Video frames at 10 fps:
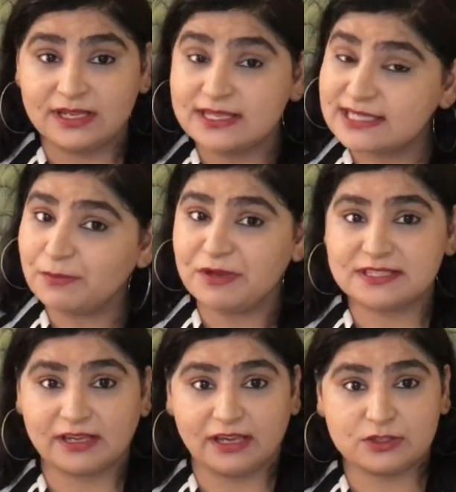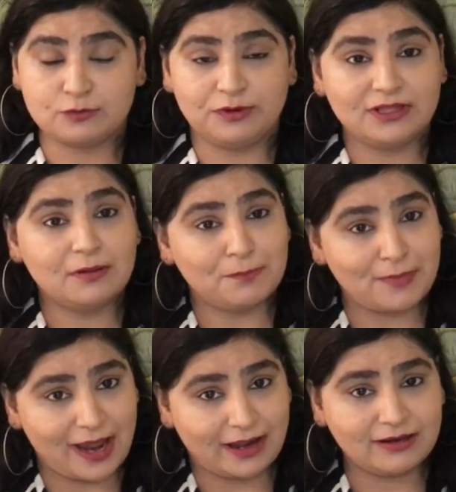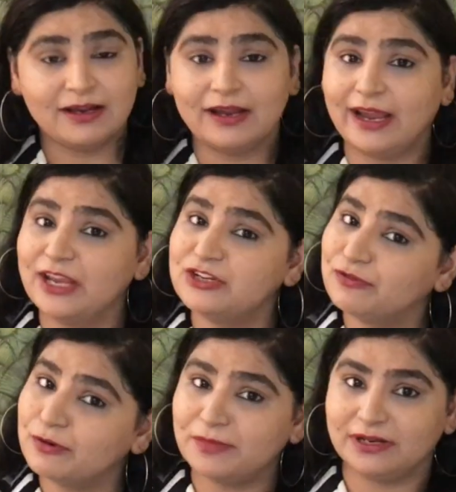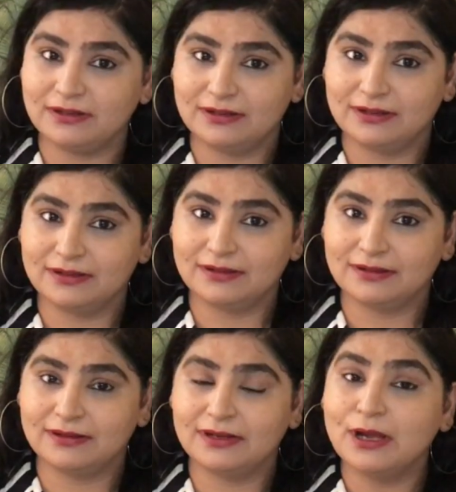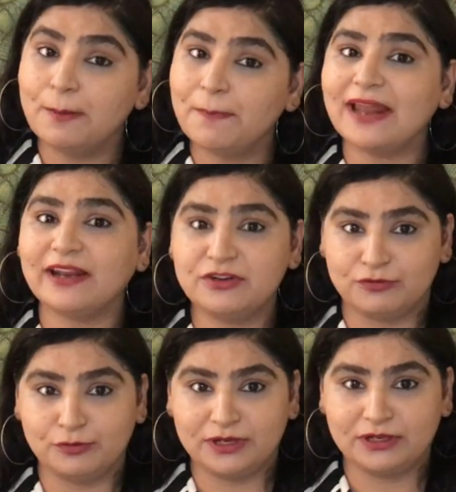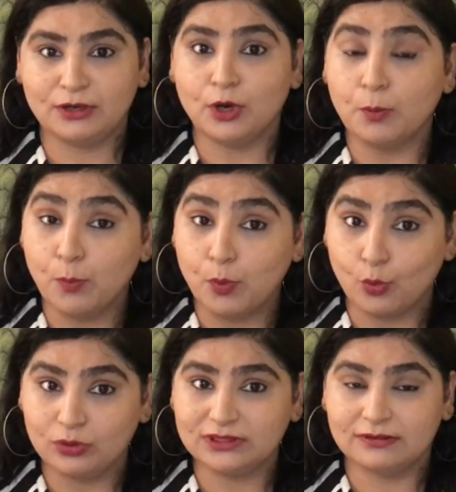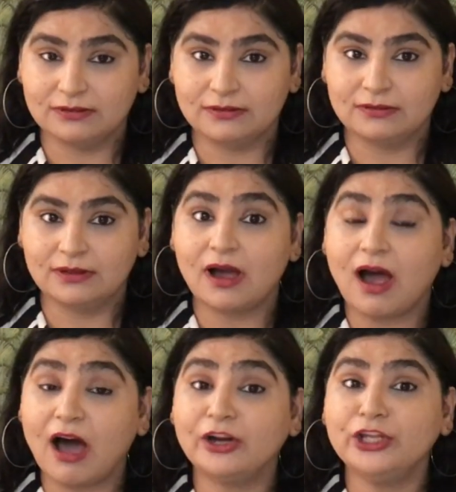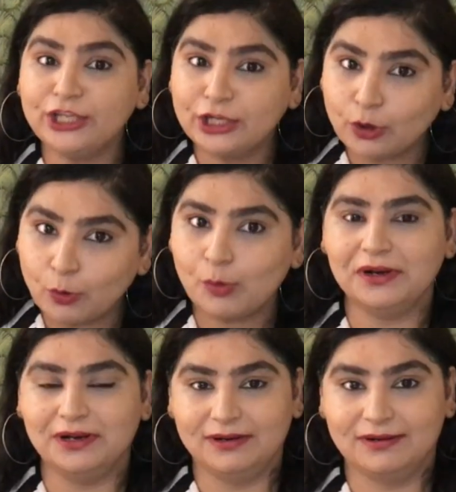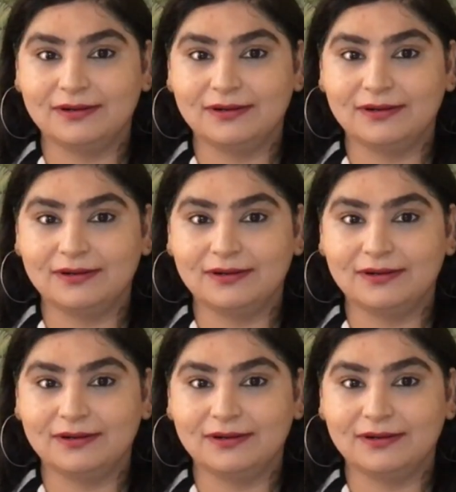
same is the case with man and woman. Man and woman both are equal.